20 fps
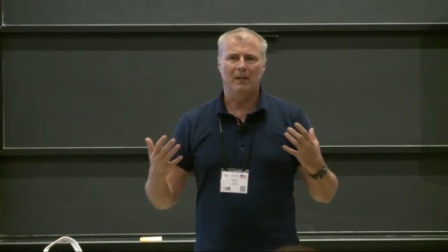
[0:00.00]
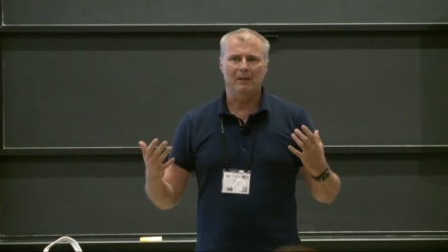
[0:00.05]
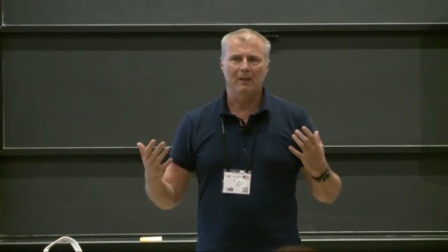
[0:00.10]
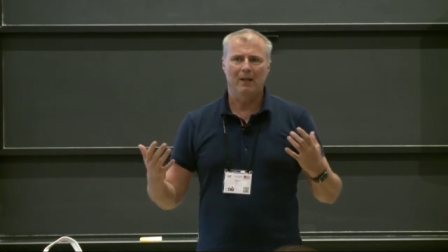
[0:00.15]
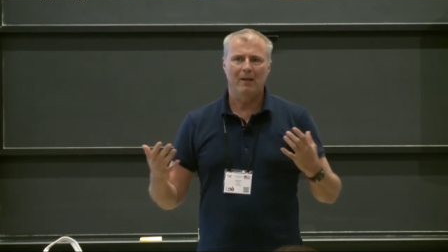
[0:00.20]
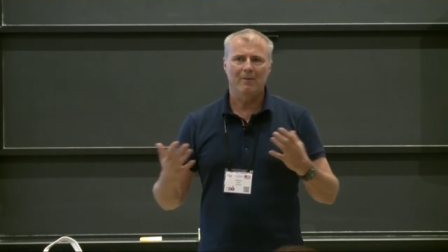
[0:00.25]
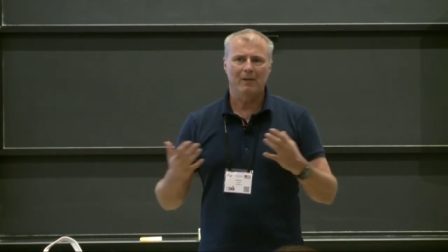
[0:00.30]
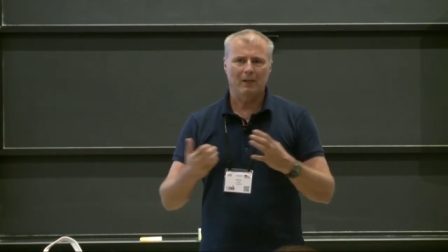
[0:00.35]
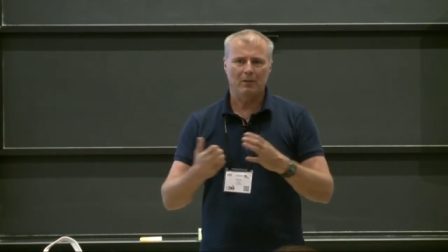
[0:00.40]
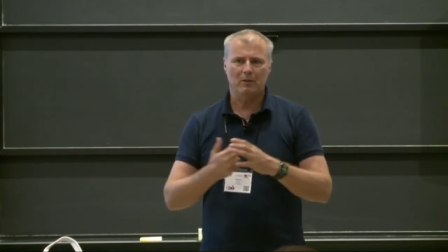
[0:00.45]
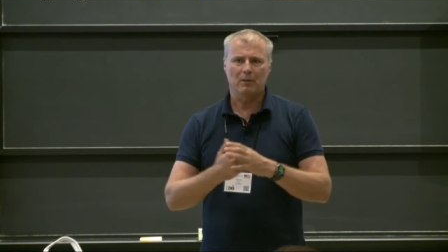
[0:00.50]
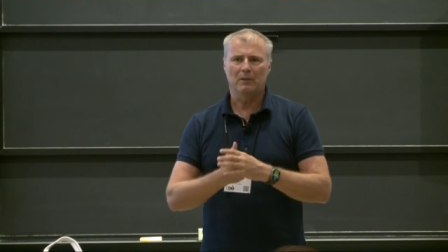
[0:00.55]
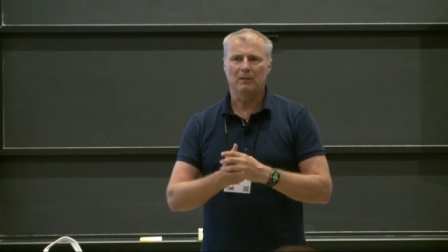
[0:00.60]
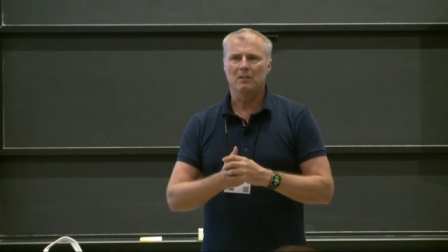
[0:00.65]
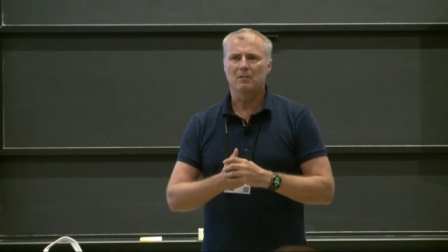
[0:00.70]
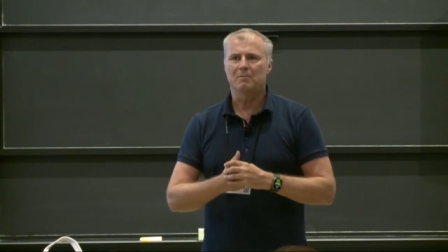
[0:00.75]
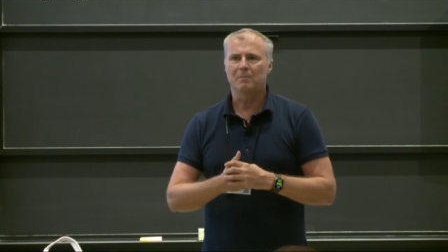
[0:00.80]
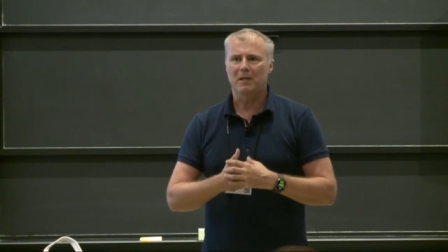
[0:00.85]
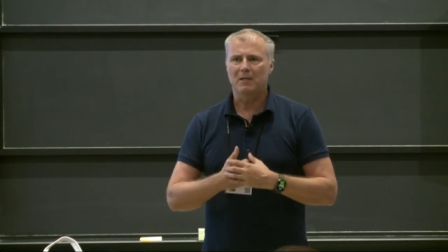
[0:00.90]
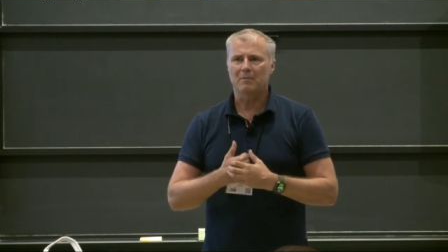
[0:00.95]
and leveraging
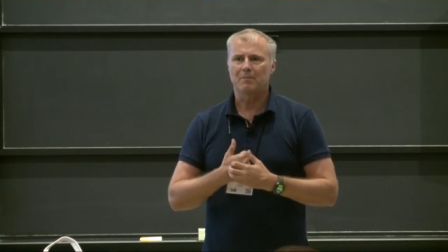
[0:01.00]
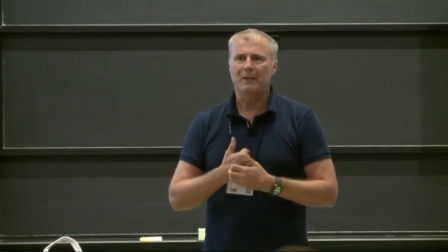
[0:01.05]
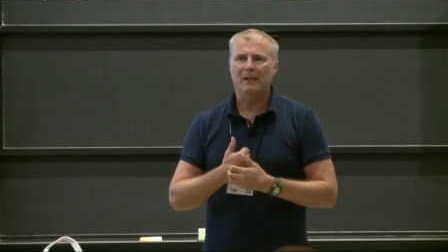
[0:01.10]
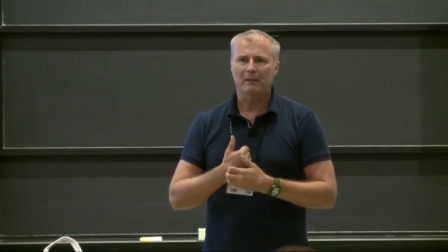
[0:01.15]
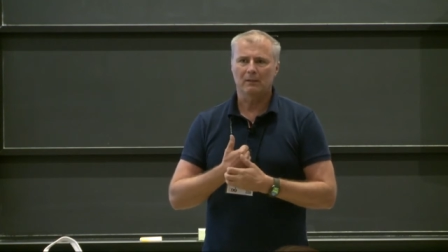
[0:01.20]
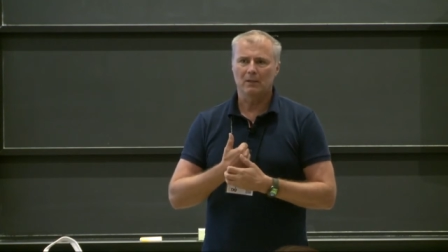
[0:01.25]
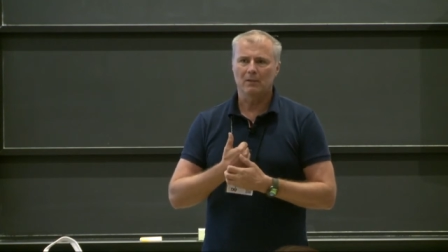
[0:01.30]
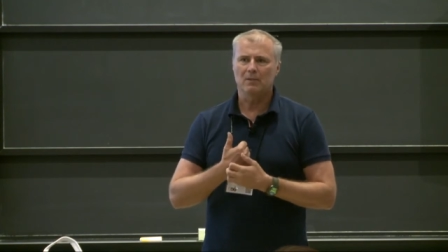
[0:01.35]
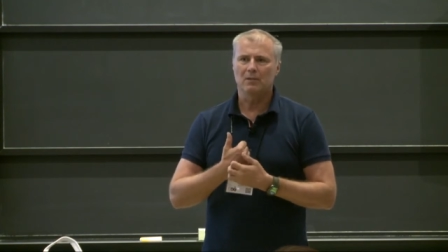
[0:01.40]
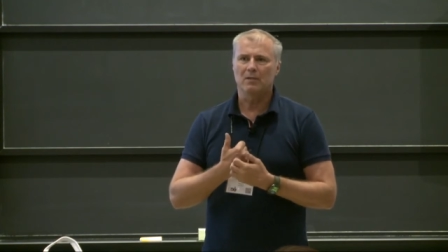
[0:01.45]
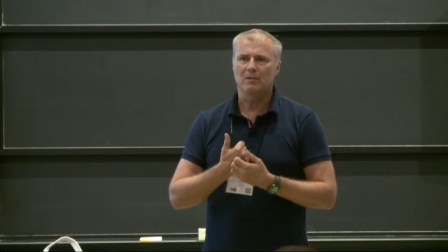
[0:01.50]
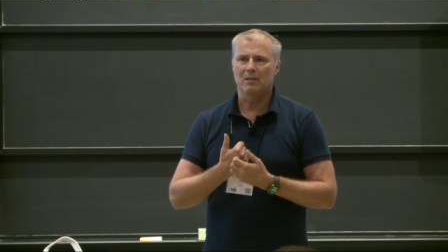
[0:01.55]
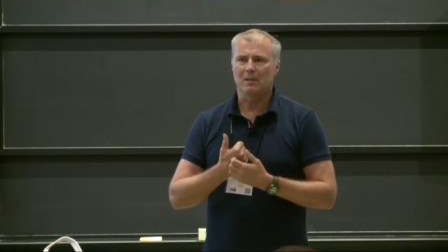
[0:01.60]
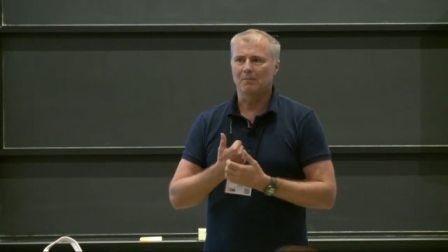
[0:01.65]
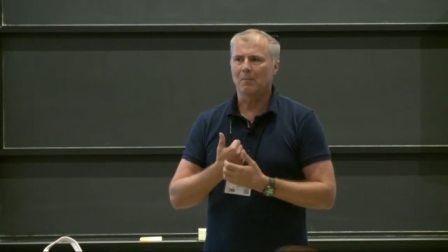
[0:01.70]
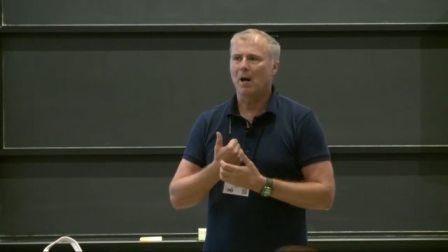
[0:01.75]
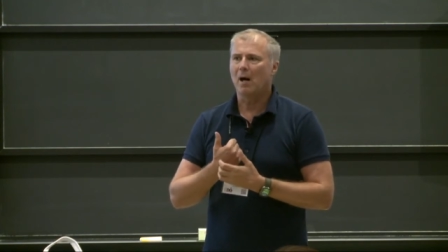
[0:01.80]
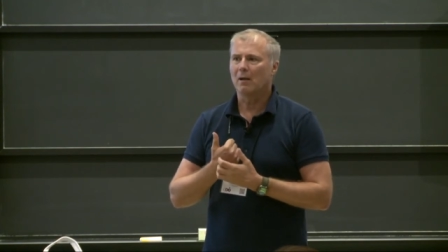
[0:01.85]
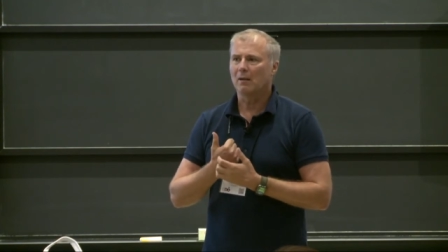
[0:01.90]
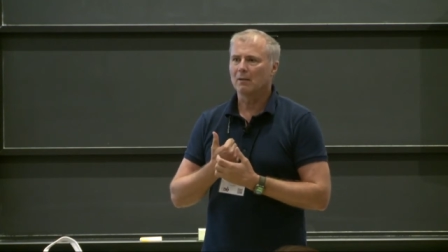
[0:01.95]
these best practices
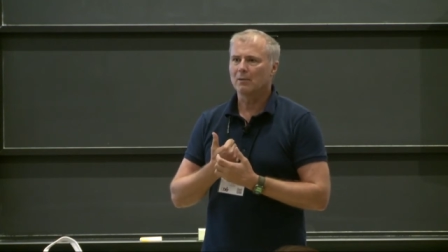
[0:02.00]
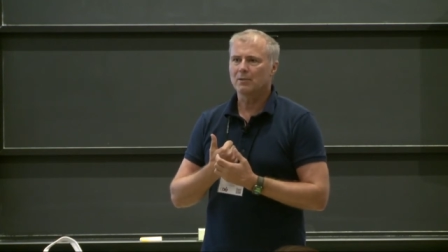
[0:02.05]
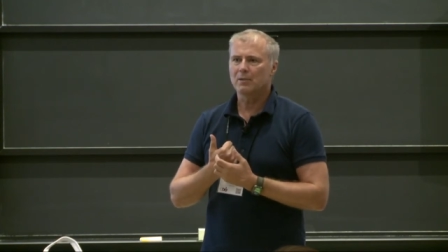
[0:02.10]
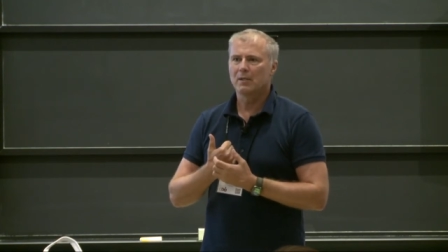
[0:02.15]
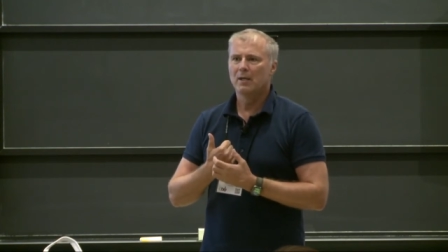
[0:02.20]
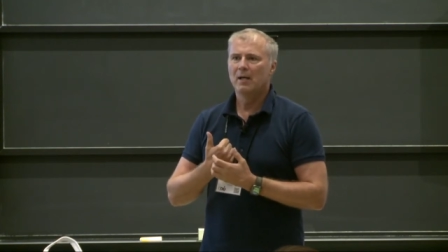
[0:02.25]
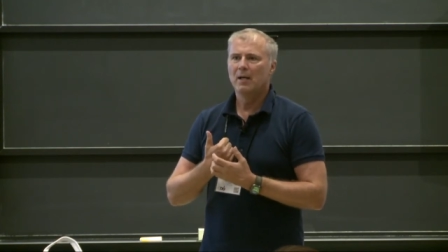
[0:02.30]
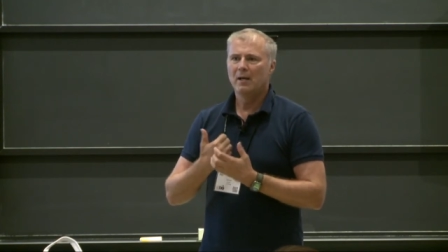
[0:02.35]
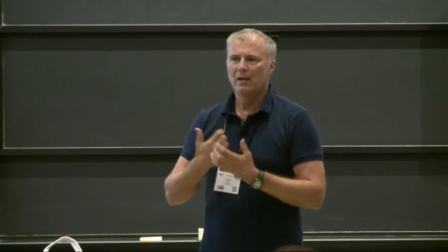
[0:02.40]
and models